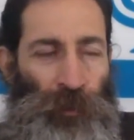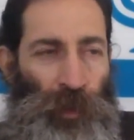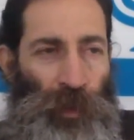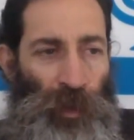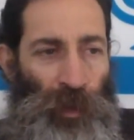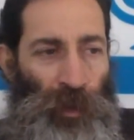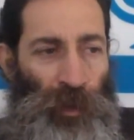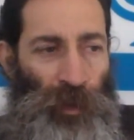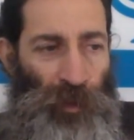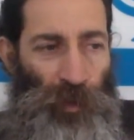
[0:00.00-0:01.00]
Uh,
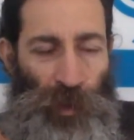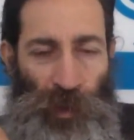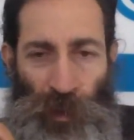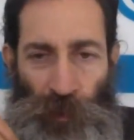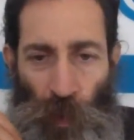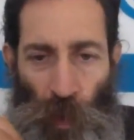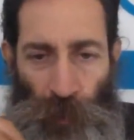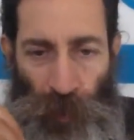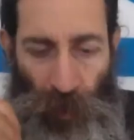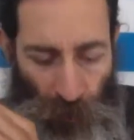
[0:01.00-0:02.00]
this was the form
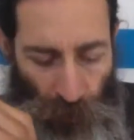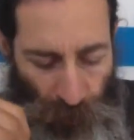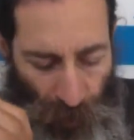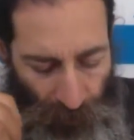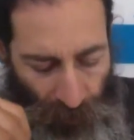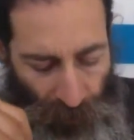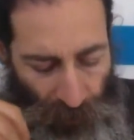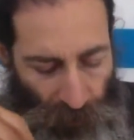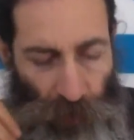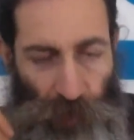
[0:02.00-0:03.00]
they used back then, and
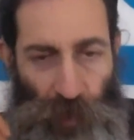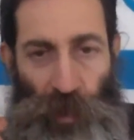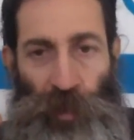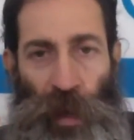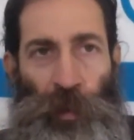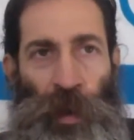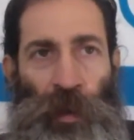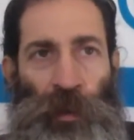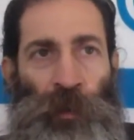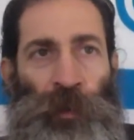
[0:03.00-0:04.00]
they used it in the
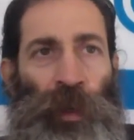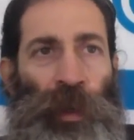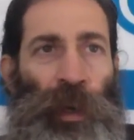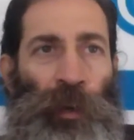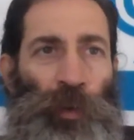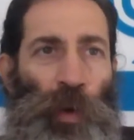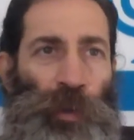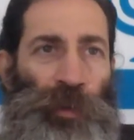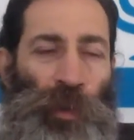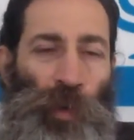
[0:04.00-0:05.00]
tabernacle. And of course,
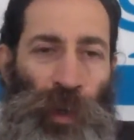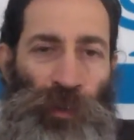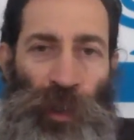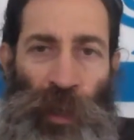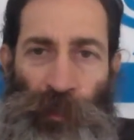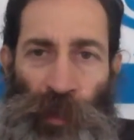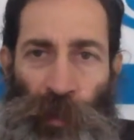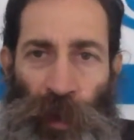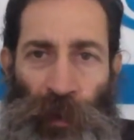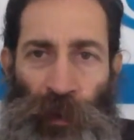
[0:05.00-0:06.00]
the question comes to
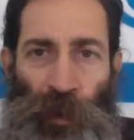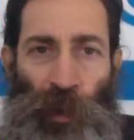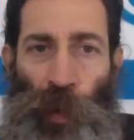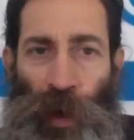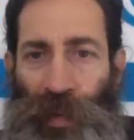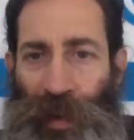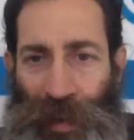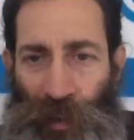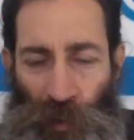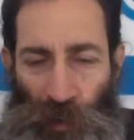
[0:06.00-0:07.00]
mind: Where are they getting all this